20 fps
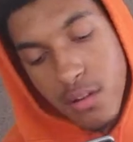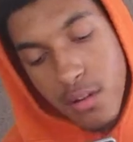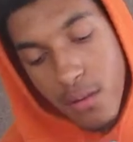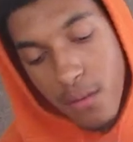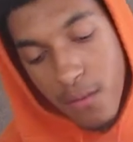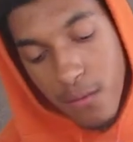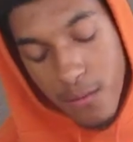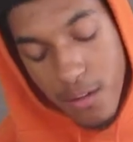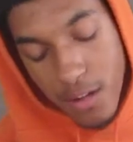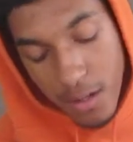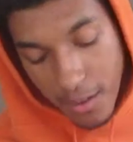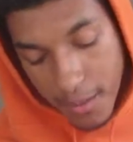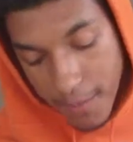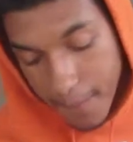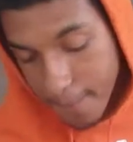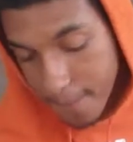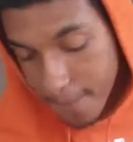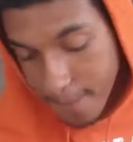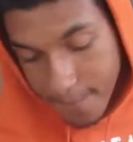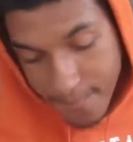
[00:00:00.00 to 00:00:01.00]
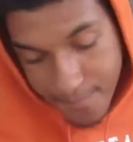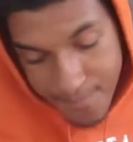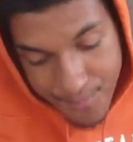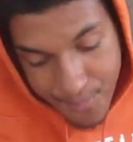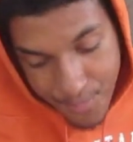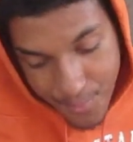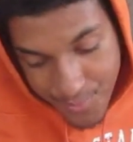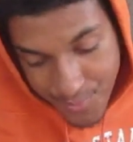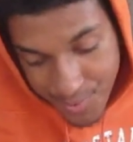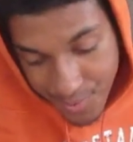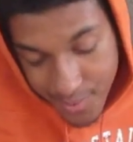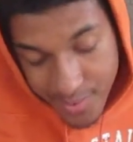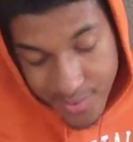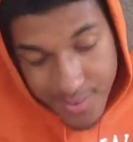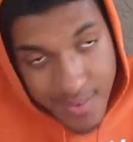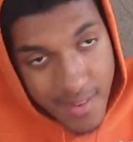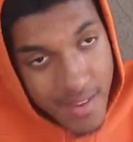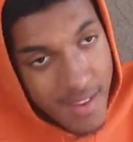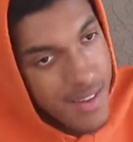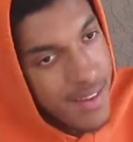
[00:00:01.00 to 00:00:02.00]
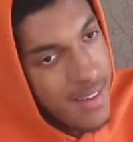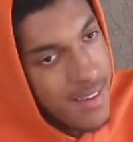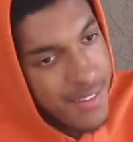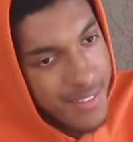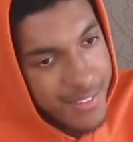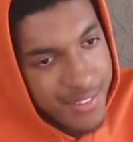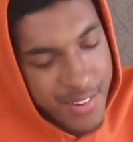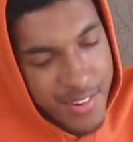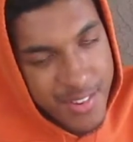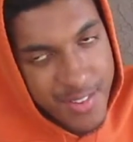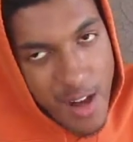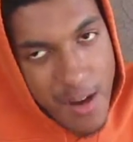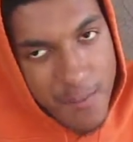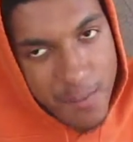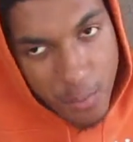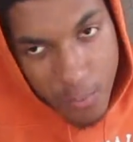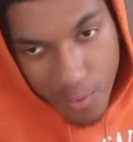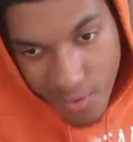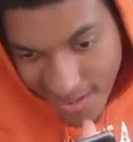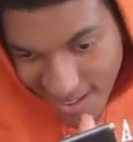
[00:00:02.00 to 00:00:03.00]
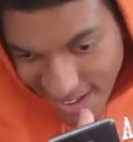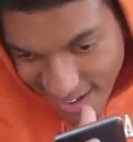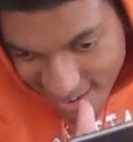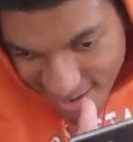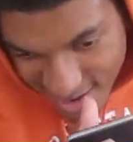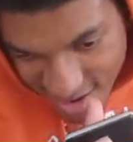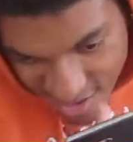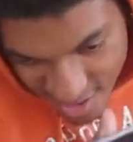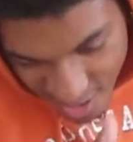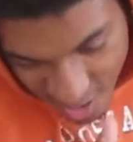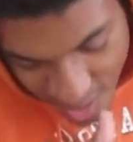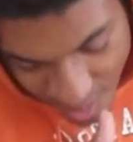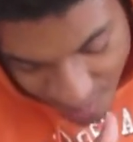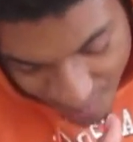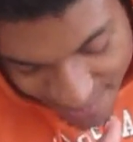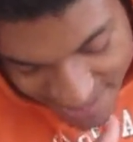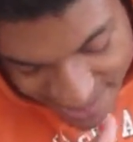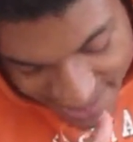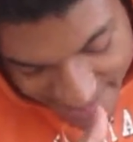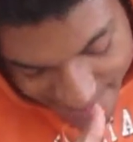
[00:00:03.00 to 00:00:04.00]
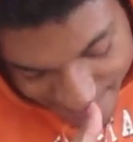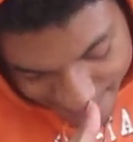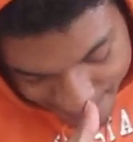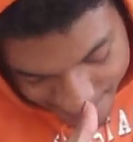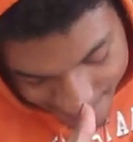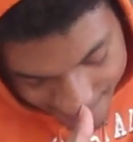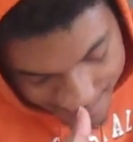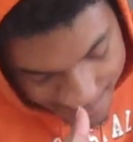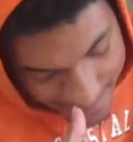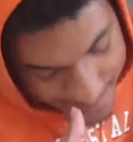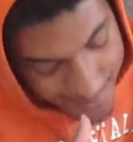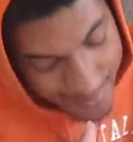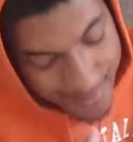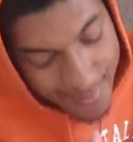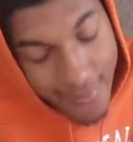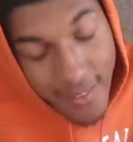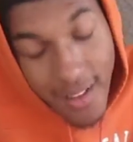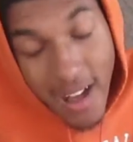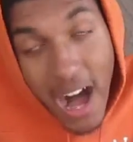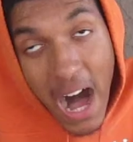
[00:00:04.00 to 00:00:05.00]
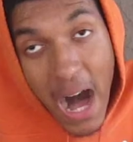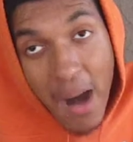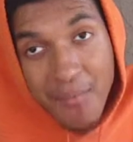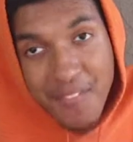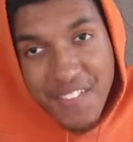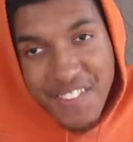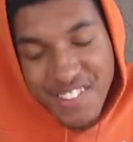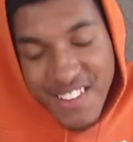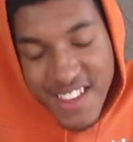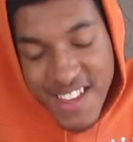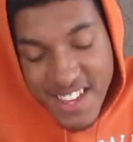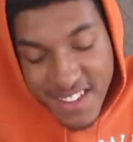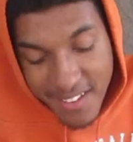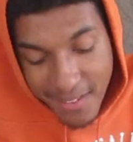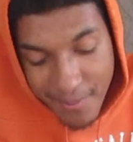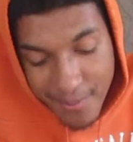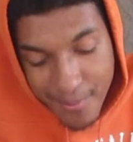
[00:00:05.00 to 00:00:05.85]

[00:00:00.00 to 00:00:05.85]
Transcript: the f- Look, just just off of what I heard already, I'm saying